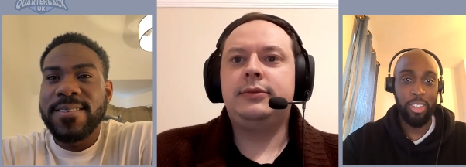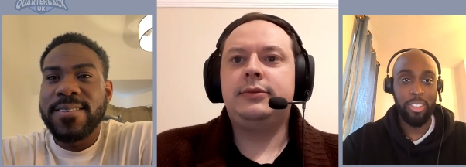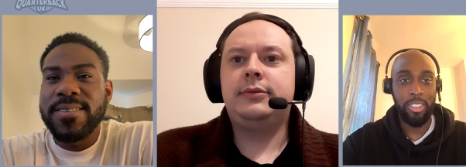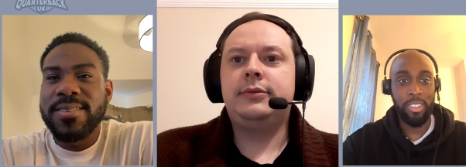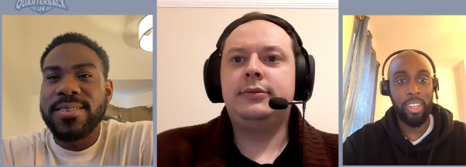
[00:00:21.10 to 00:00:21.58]

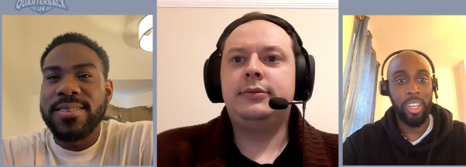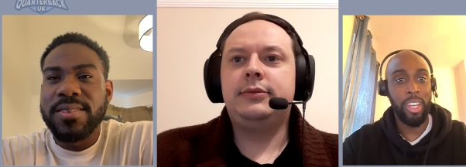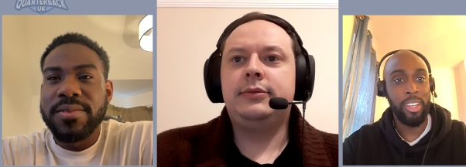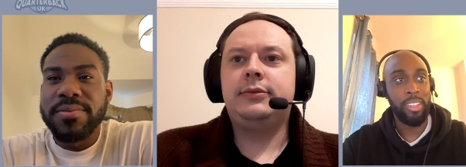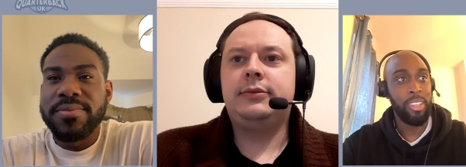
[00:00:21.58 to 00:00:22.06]
Speaker 1: good.
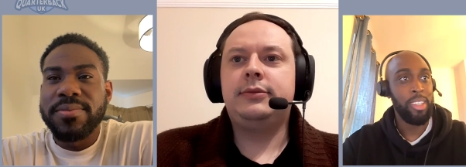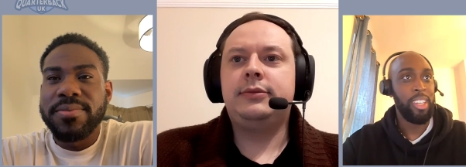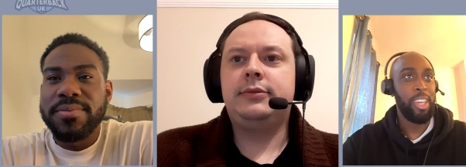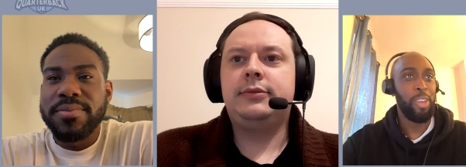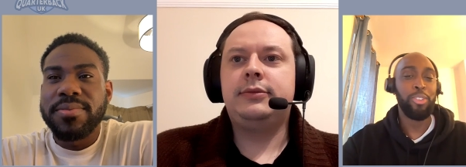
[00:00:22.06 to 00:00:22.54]
Uh,
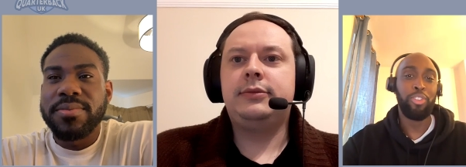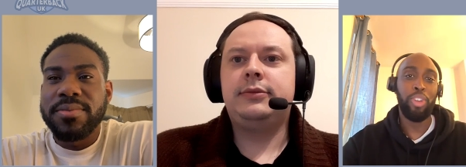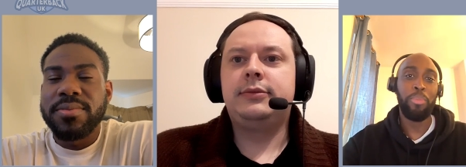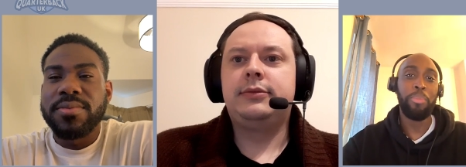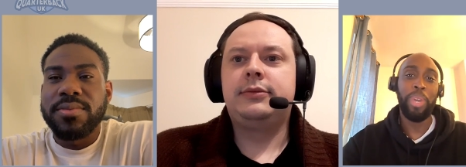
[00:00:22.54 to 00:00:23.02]
it was
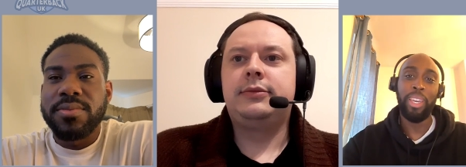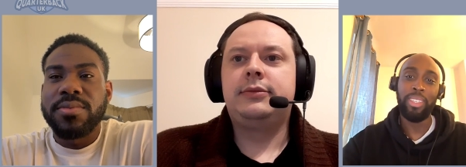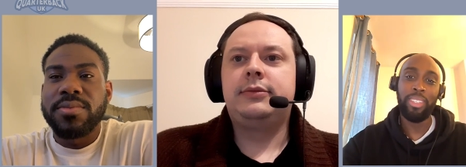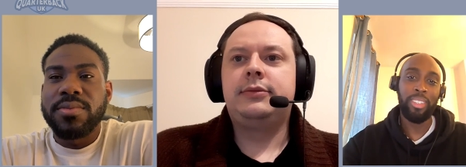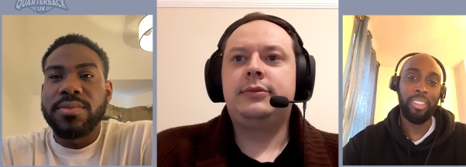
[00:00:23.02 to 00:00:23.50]
drum and
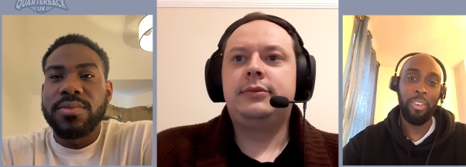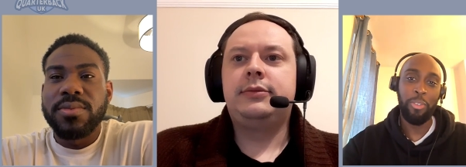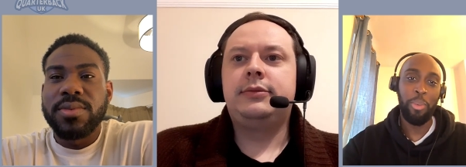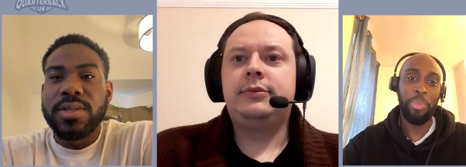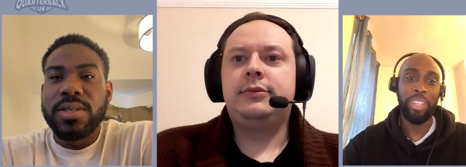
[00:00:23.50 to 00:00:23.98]
bass, so it
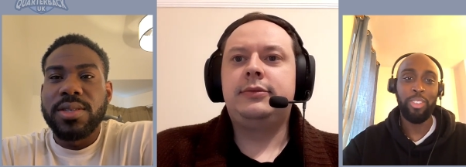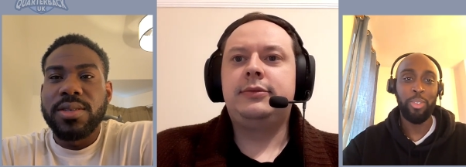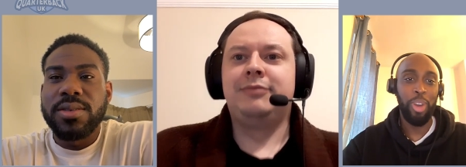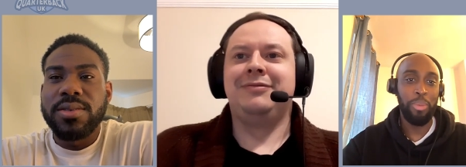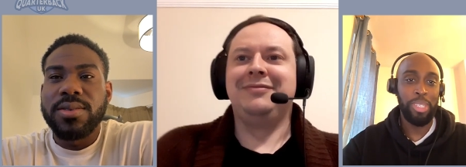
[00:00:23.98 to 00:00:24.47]
was a bit
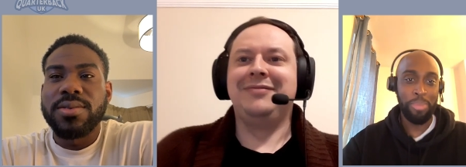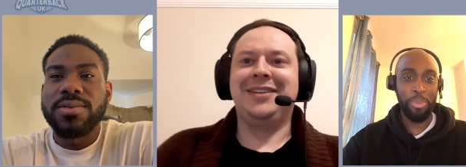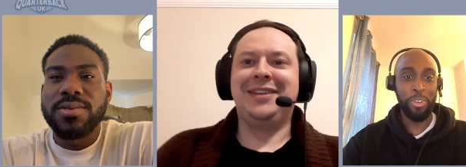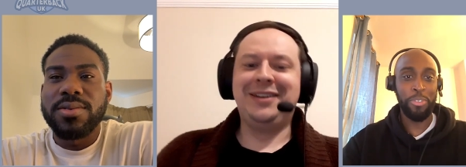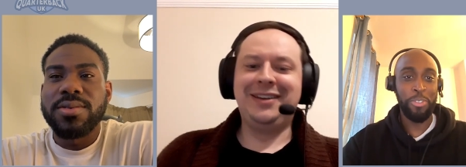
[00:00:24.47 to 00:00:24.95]
too up
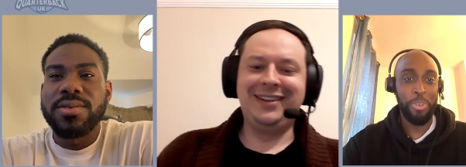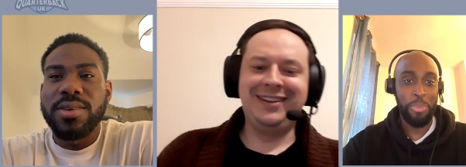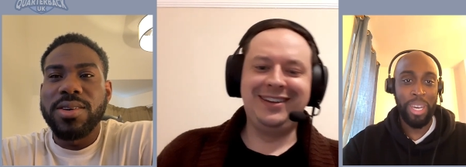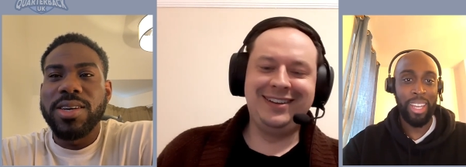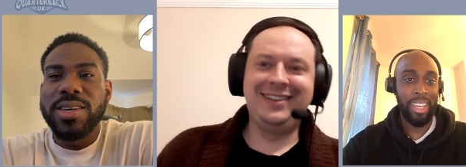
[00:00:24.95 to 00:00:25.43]
tempo for okay.
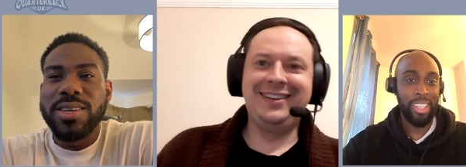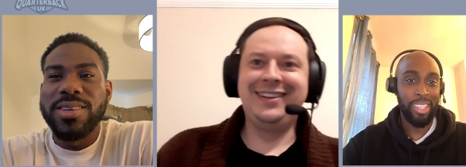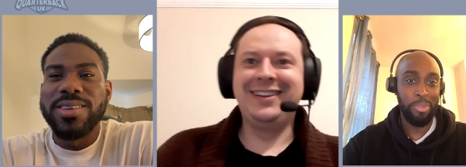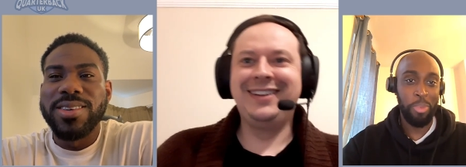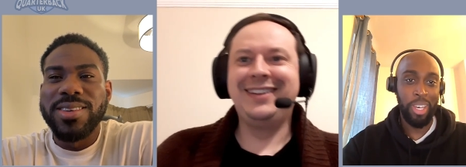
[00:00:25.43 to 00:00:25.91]
my
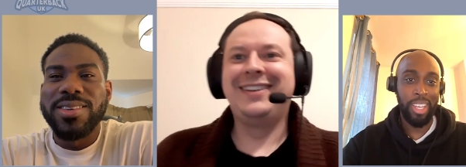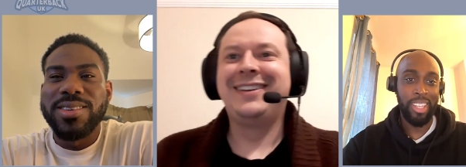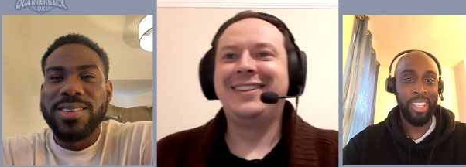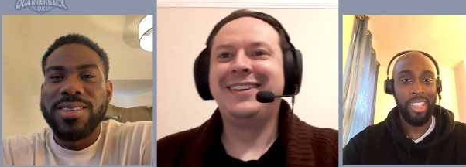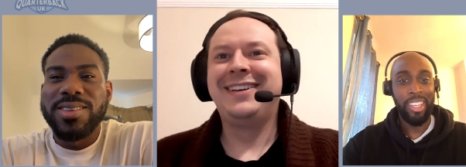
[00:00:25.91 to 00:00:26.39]
liking, but
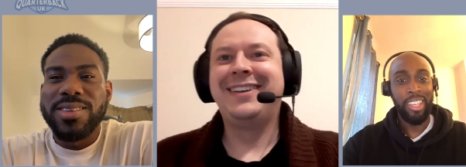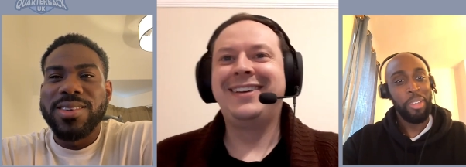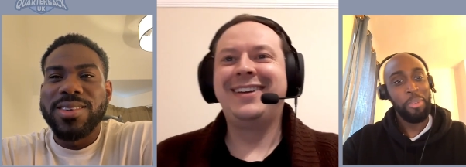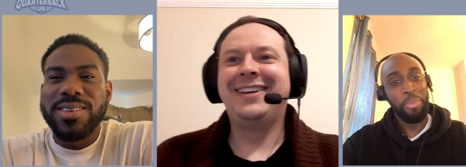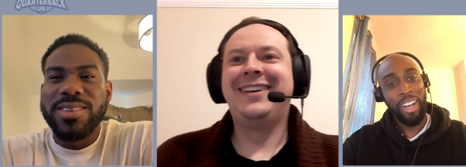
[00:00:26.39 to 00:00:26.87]

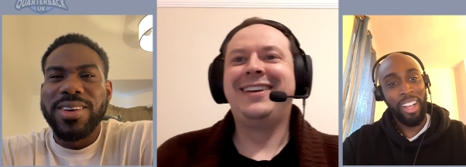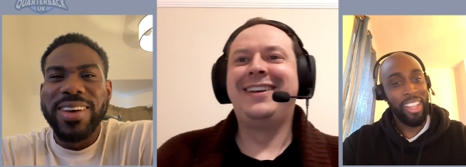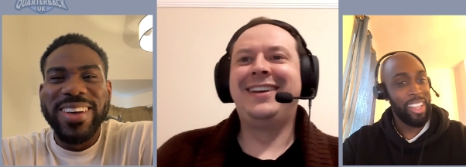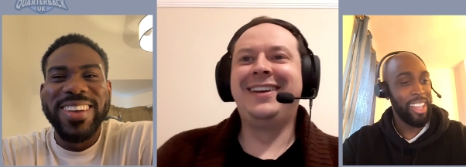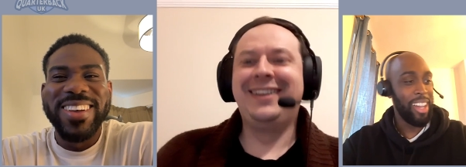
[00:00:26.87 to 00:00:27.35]

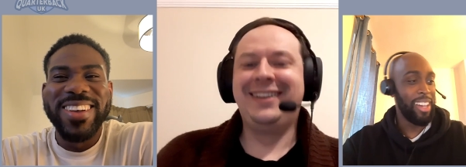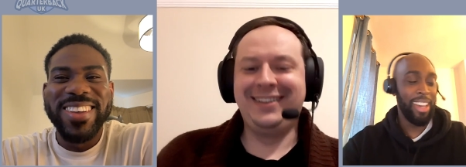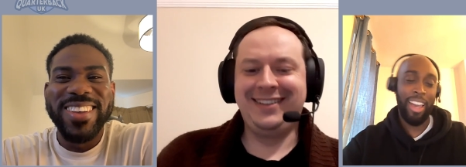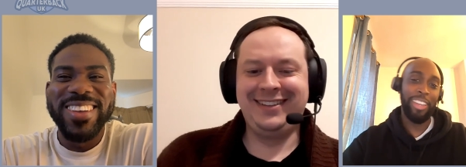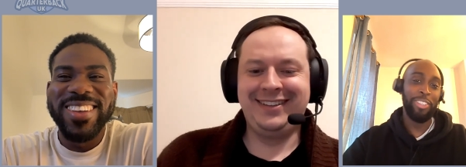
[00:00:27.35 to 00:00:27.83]
but uh,
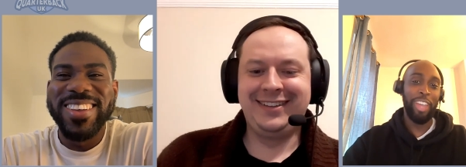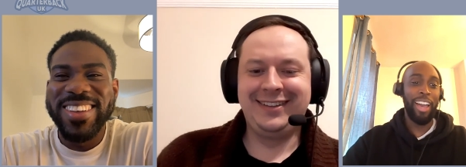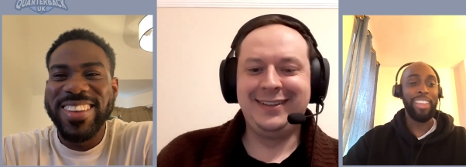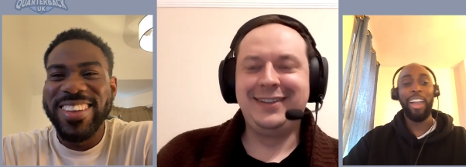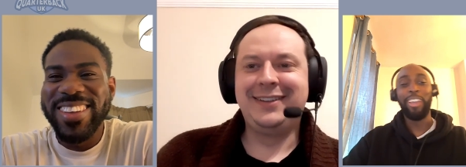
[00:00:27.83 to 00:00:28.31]
I,
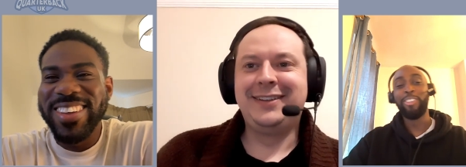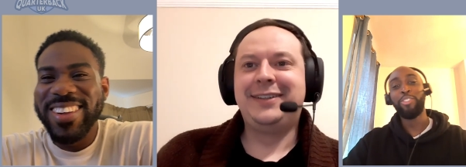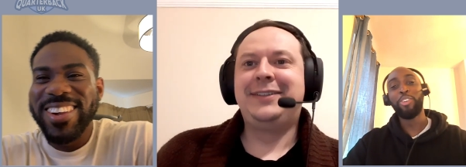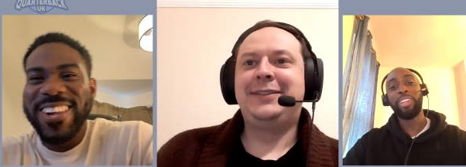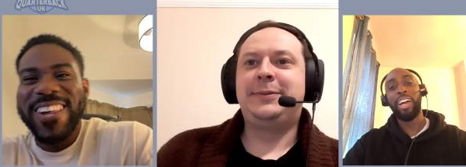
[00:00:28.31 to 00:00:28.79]
I I
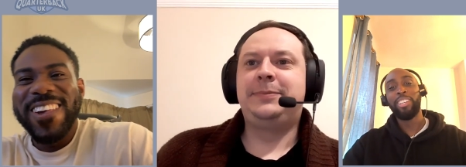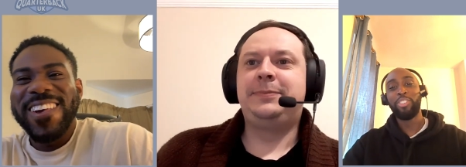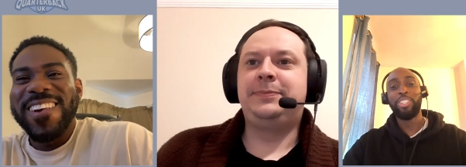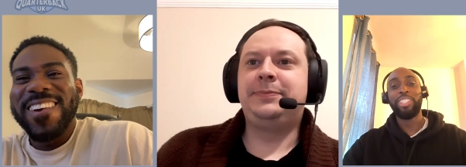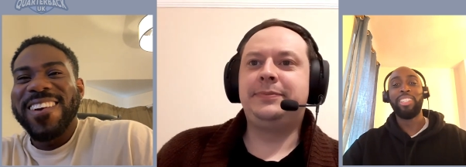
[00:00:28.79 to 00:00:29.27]
enjoyed I
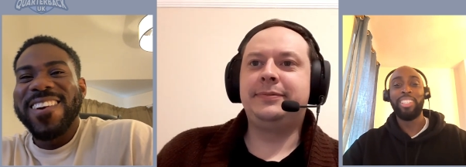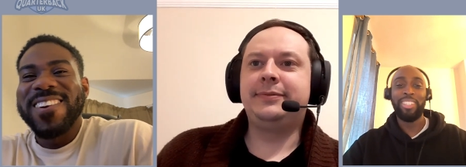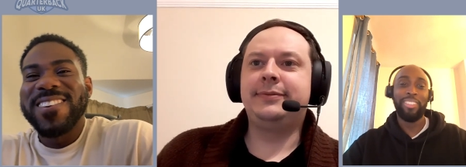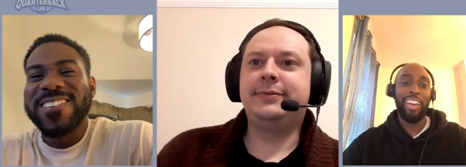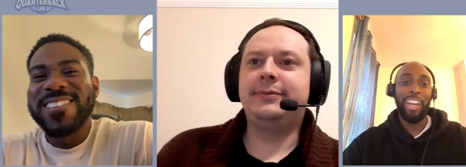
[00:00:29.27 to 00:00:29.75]
enjoyed
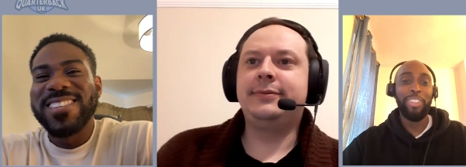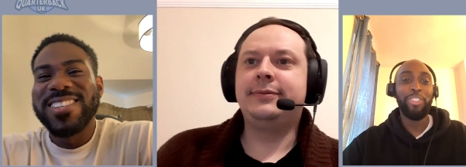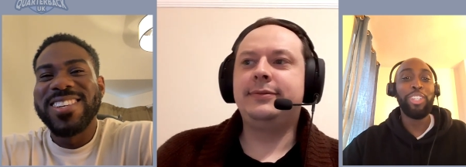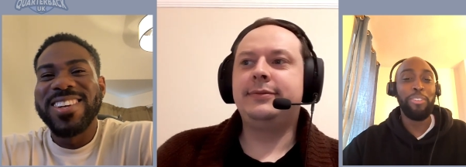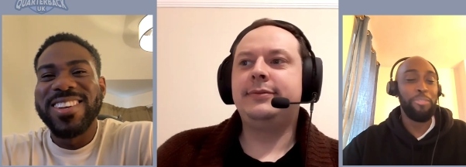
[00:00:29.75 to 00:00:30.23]
the I
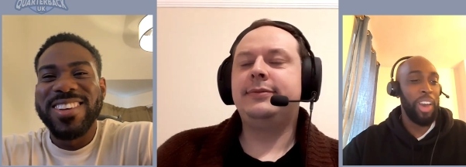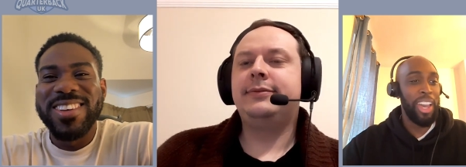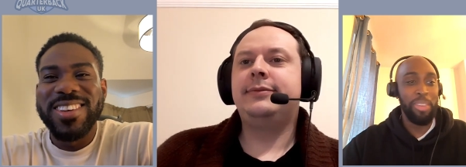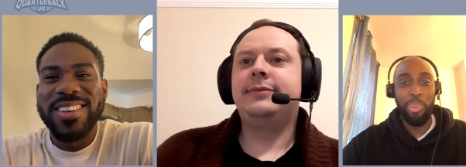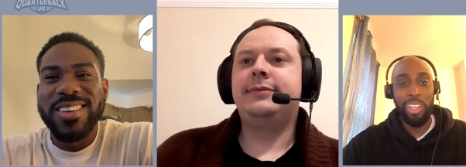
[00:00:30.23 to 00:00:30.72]
enjoyed the
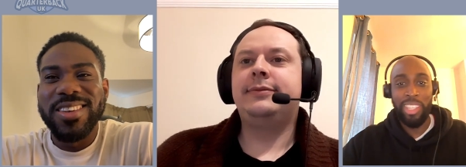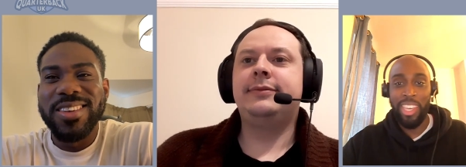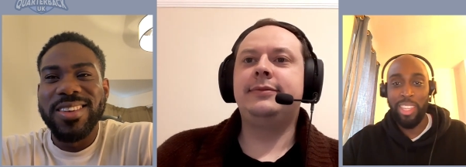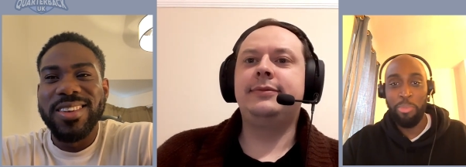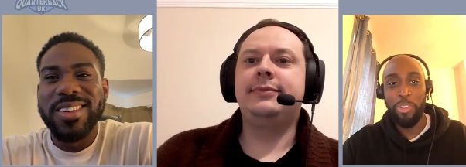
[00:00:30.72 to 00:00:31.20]
vibe, but
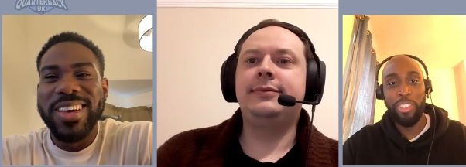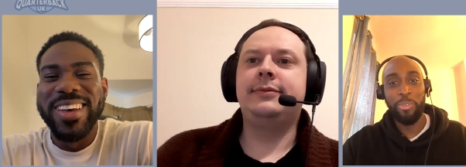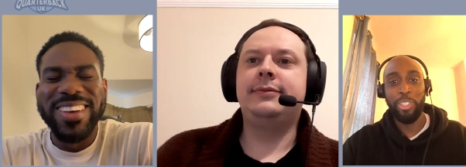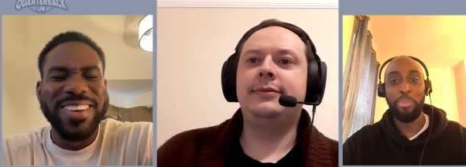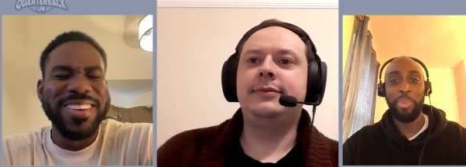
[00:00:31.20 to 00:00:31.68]
yeah, the music
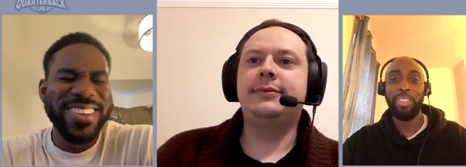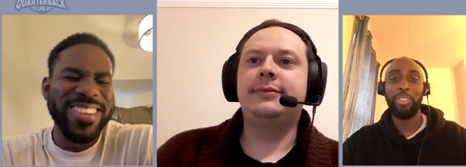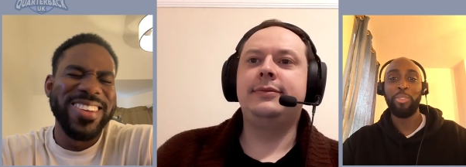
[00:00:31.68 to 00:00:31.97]
was a bit